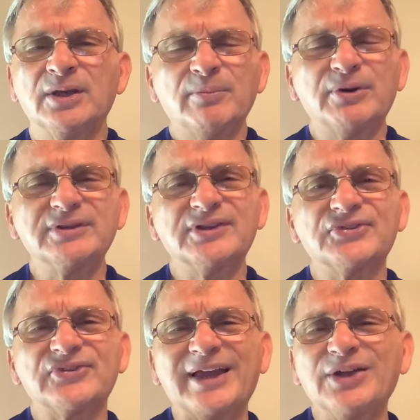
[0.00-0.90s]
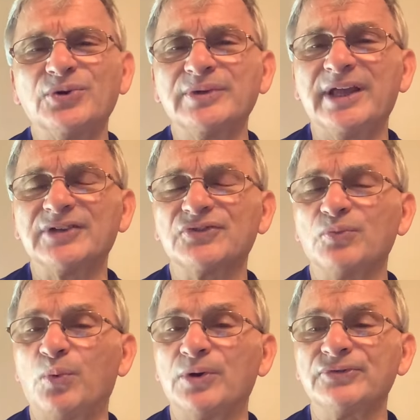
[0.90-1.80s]
But the cycle
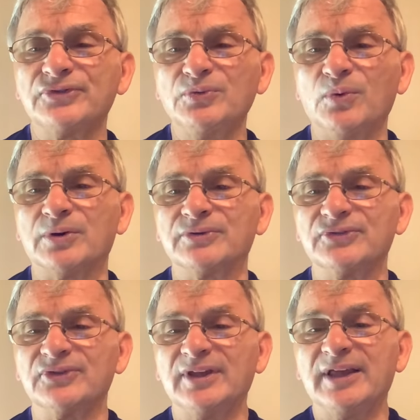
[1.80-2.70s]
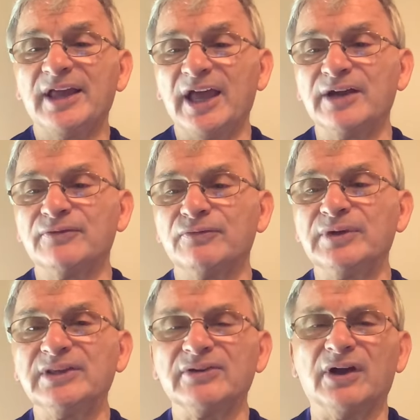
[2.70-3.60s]
gets worse and worse
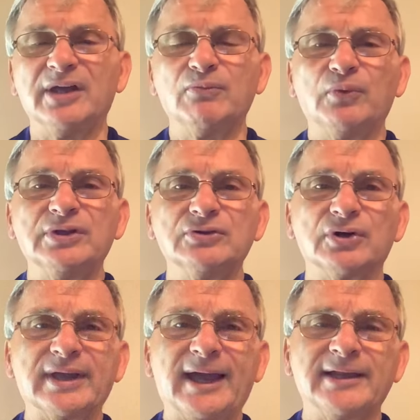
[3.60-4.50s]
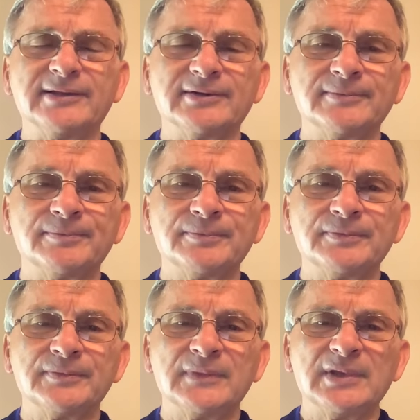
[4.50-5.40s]
every time we look at it
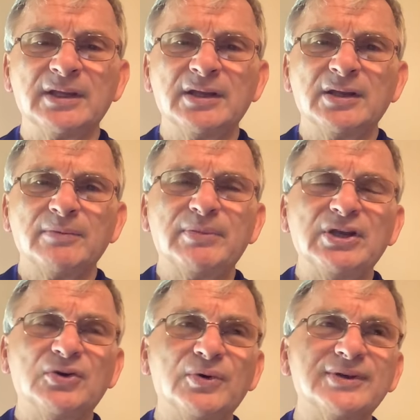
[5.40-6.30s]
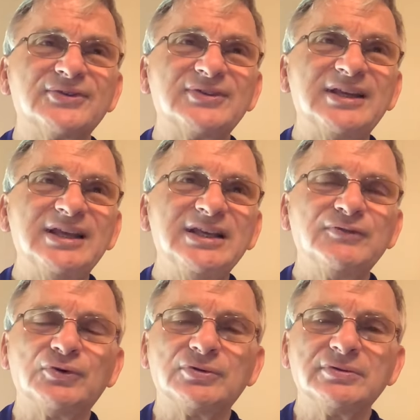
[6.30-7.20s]
because the
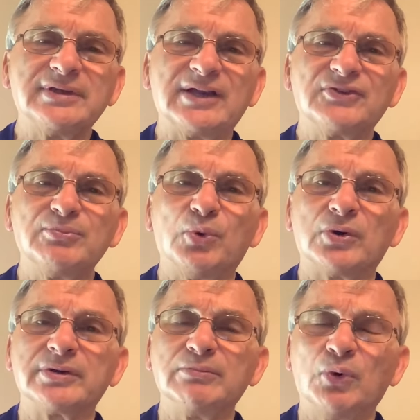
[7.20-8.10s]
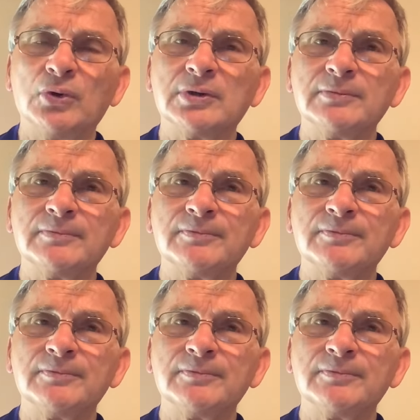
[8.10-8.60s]
evil gets more and more.